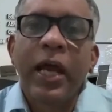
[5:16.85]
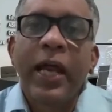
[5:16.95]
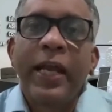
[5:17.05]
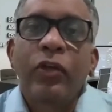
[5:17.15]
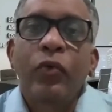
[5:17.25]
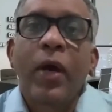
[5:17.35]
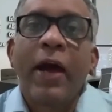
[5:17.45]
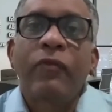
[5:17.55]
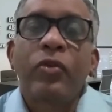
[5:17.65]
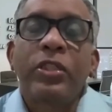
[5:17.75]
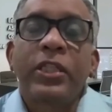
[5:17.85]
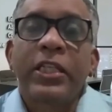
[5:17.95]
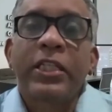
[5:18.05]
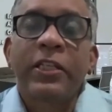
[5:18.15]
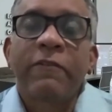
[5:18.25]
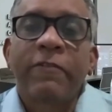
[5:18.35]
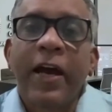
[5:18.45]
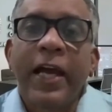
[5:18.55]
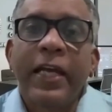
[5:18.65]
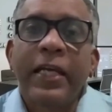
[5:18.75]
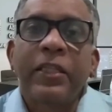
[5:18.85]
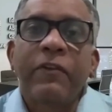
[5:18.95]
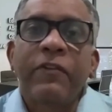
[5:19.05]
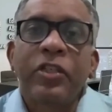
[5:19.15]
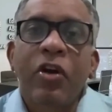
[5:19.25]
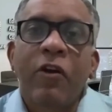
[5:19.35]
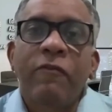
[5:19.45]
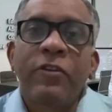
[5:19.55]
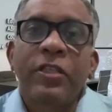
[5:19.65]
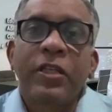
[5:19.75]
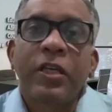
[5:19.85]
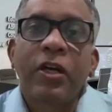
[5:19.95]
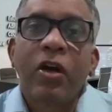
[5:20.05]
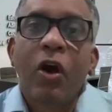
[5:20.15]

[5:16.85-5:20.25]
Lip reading: and you have to justify the visa officer